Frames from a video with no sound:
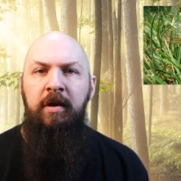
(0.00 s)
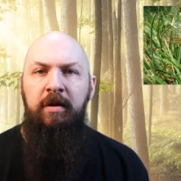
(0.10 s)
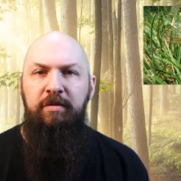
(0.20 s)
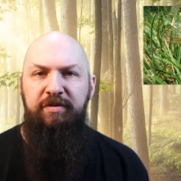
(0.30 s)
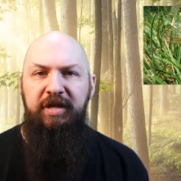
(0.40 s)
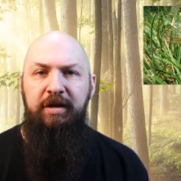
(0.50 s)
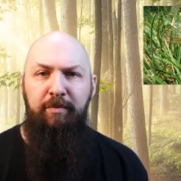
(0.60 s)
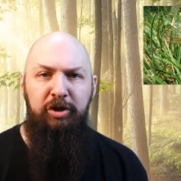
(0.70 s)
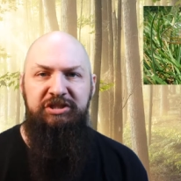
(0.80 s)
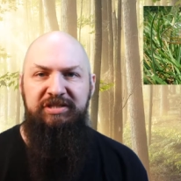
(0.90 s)
The
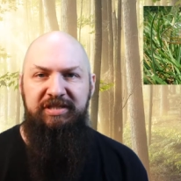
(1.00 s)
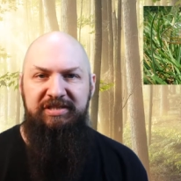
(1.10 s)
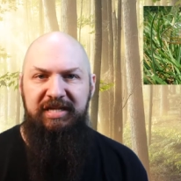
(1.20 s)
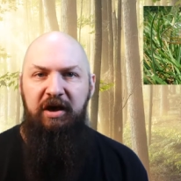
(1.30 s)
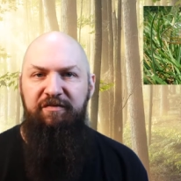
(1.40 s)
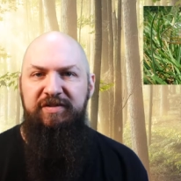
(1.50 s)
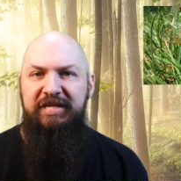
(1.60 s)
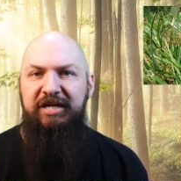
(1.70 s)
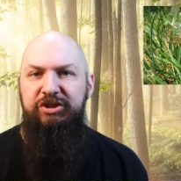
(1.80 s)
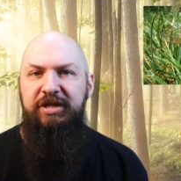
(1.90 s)
emergence itself is
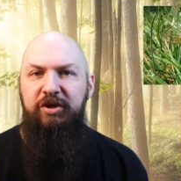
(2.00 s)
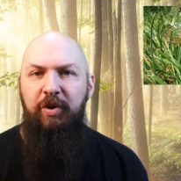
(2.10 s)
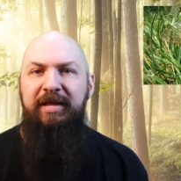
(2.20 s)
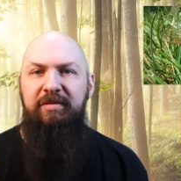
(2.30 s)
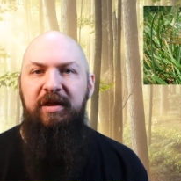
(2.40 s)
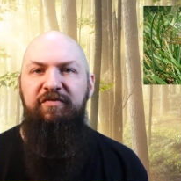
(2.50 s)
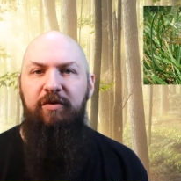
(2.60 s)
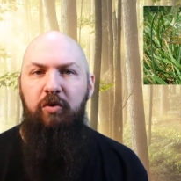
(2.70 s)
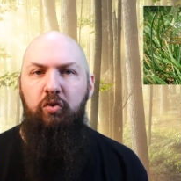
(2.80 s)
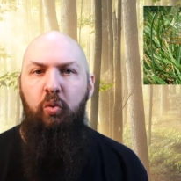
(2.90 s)
actually a great thing for
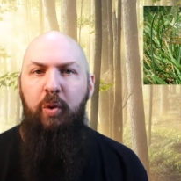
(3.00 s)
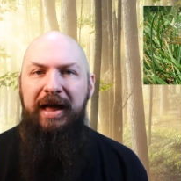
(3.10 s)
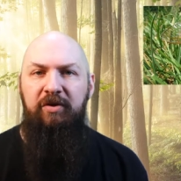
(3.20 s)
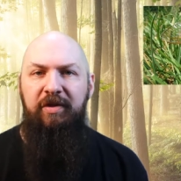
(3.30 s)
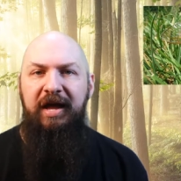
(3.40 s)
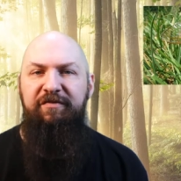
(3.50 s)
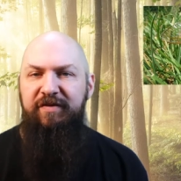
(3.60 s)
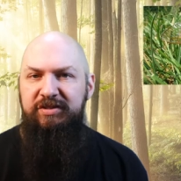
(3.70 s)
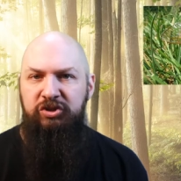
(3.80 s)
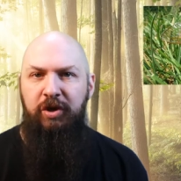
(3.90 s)
local wildlife
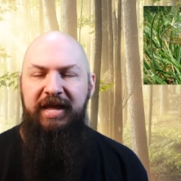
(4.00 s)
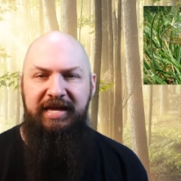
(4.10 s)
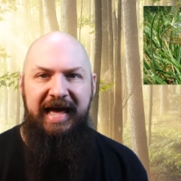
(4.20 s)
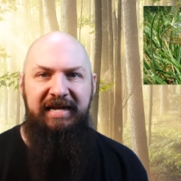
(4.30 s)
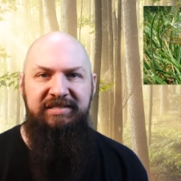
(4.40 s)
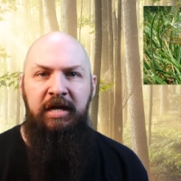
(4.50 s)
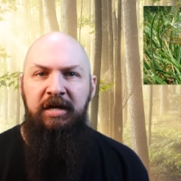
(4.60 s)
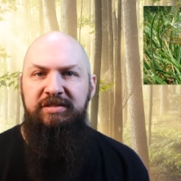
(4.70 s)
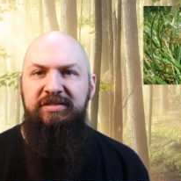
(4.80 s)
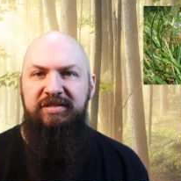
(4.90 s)
and stray cats
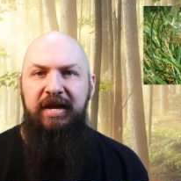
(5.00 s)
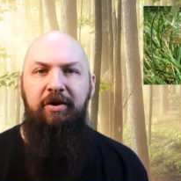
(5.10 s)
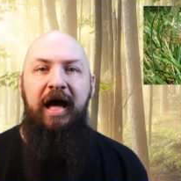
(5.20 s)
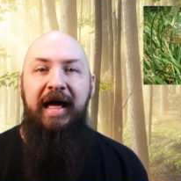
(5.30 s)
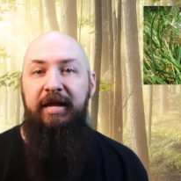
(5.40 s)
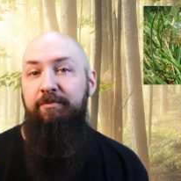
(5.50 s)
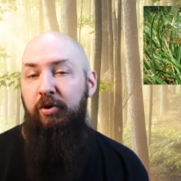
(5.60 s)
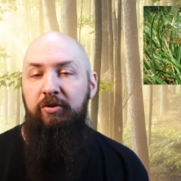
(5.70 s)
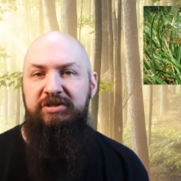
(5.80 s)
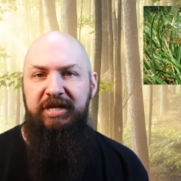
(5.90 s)
since they are high in
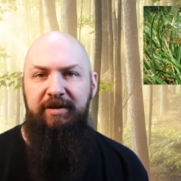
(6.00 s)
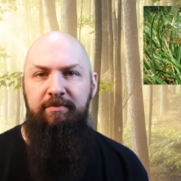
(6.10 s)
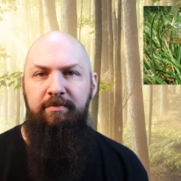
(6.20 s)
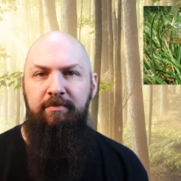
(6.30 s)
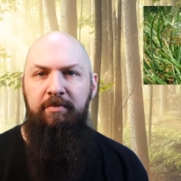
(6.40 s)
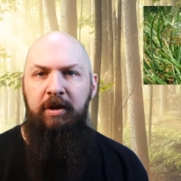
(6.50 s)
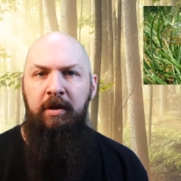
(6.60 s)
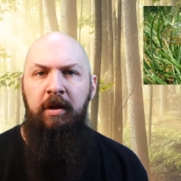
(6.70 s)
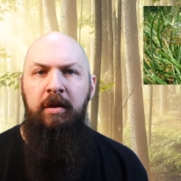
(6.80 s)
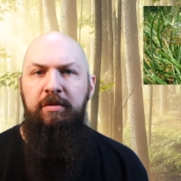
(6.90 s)
protein.
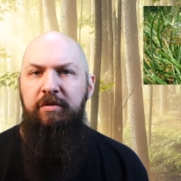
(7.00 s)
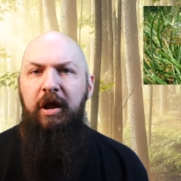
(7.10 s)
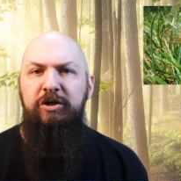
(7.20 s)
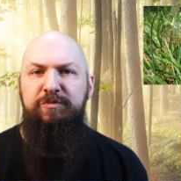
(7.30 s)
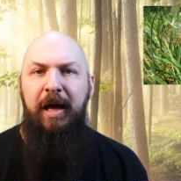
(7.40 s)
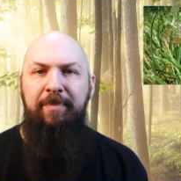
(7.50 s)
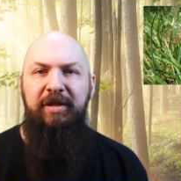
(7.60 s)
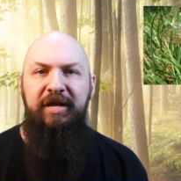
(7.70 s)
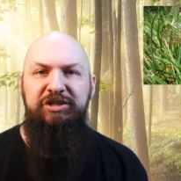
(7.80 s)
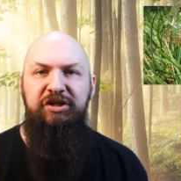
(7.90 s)
The large
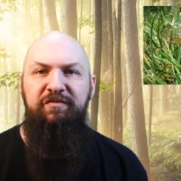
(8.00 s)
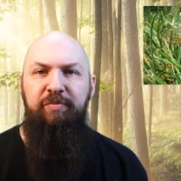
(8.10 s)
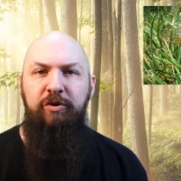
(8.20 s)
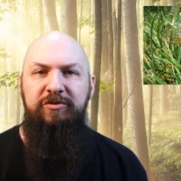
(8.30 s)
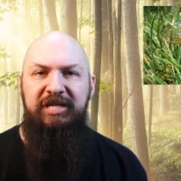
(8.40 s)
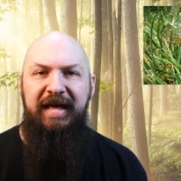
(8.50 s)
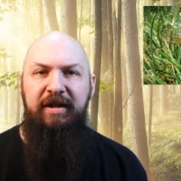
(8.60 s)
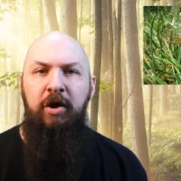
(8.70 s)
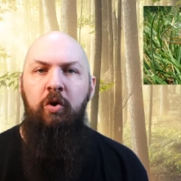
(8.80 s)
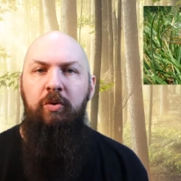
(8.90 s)
population of Brood
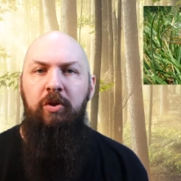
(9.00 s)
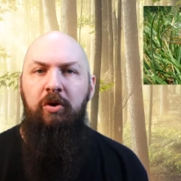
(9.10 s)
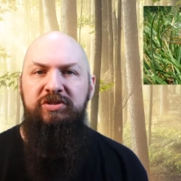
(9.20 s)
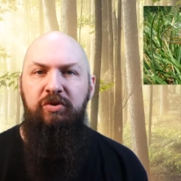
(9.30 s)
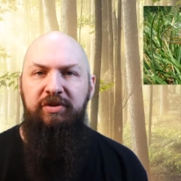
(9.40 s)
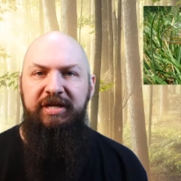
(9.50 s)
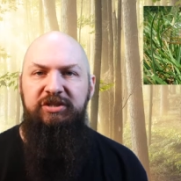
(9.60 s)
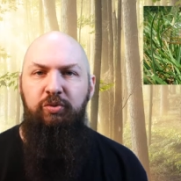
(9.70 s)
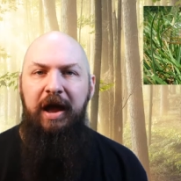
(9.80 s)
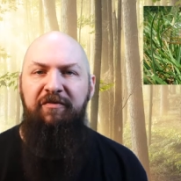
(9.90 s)
ten will also lead
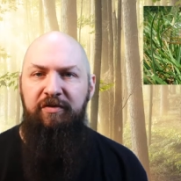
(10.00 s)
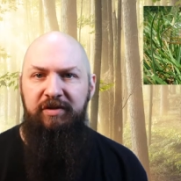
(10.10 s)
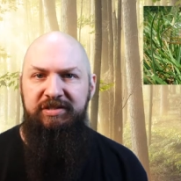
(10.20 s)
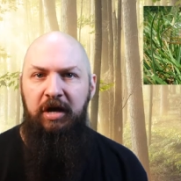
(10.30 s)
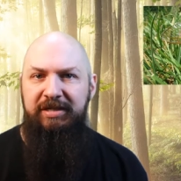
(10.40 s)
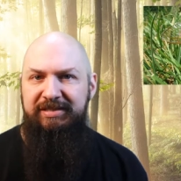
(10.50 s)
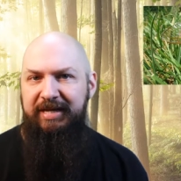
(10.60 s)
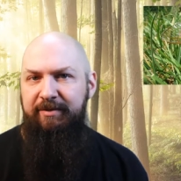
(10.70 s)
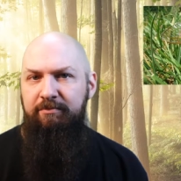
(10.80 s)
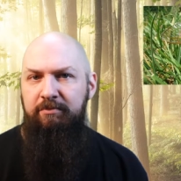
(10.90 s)
to effortless
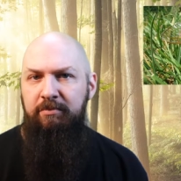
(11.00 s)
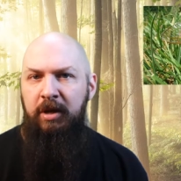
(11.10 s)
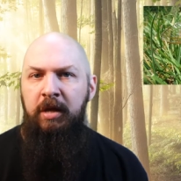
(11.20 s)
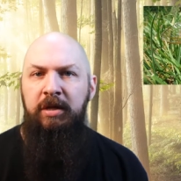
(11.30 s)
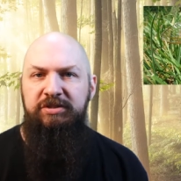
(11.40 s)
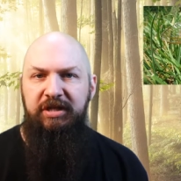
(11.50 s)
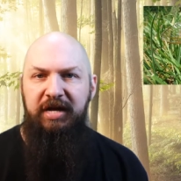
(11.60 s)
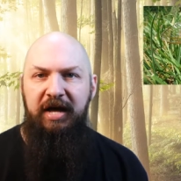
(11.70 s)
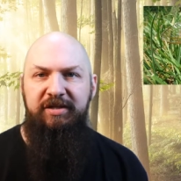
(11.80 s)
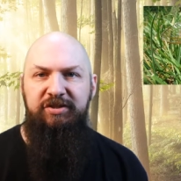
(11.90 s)
hunting.
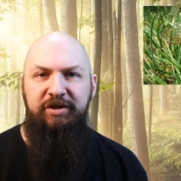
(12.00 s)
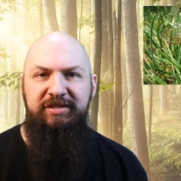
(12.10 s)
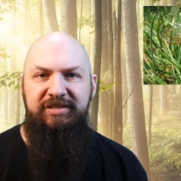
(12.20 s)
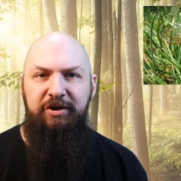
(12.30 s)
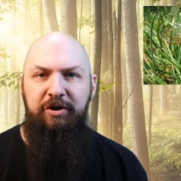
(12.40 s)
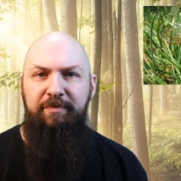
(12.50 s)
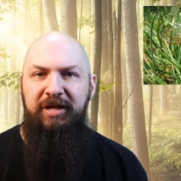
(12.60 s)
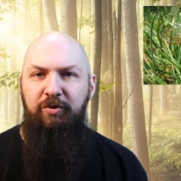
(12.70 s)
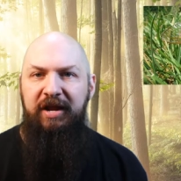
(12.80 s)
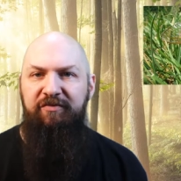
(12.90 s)
Cicadas are considered to be
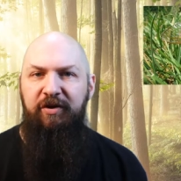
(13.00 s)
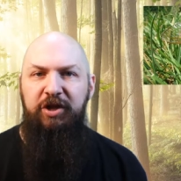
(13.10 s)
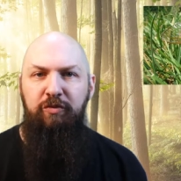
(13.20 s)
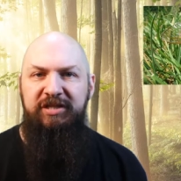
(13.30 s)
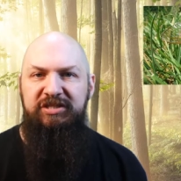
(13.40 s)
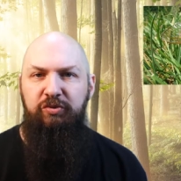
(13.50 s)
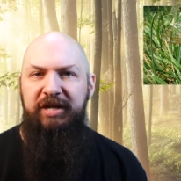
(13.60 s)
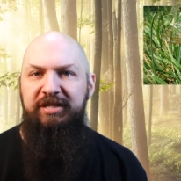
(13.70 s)
great for humans to eat as